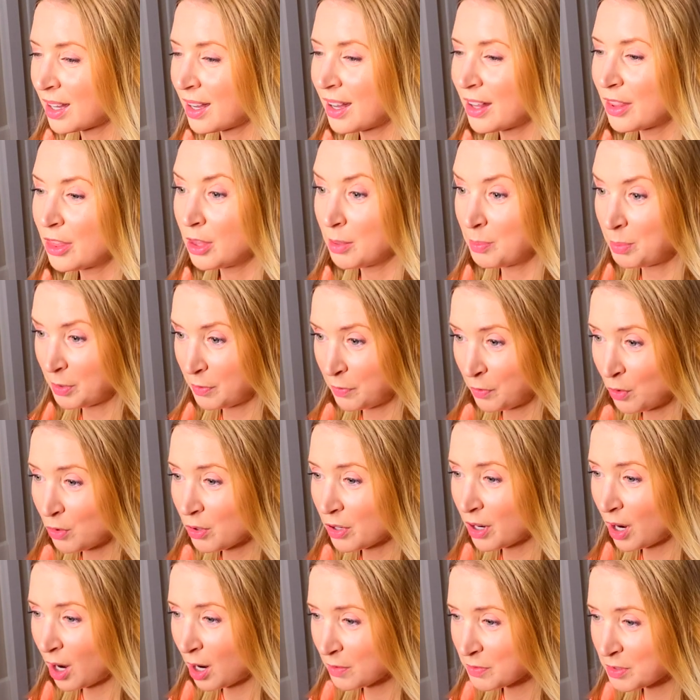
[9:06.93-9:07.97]
The before
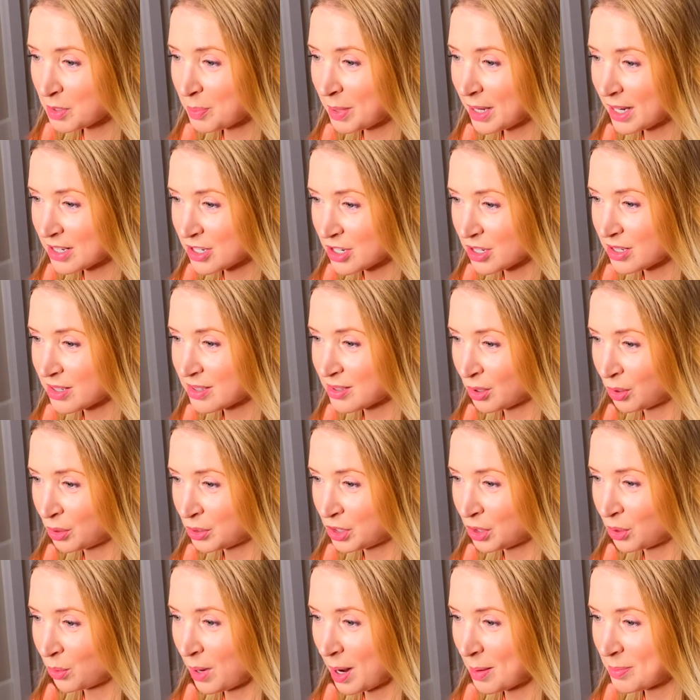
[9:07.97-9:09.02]
and after pictures on
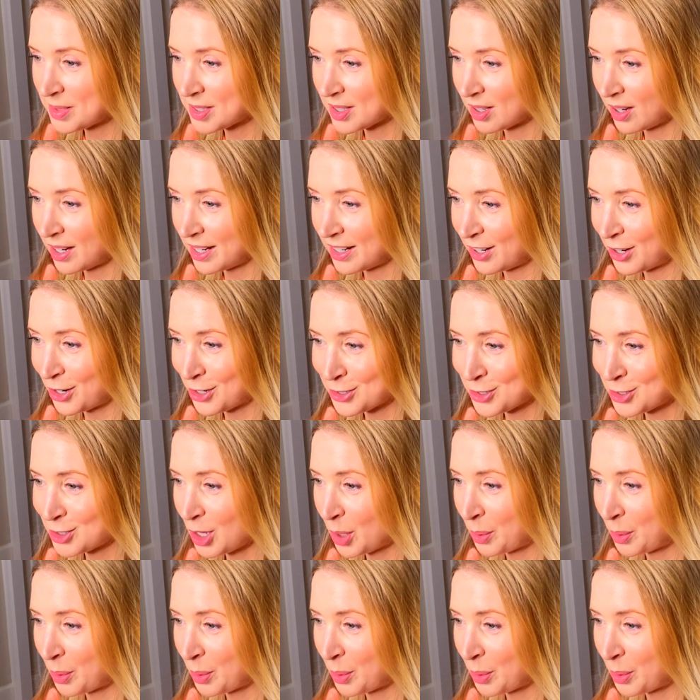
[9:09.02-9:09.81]
your website are so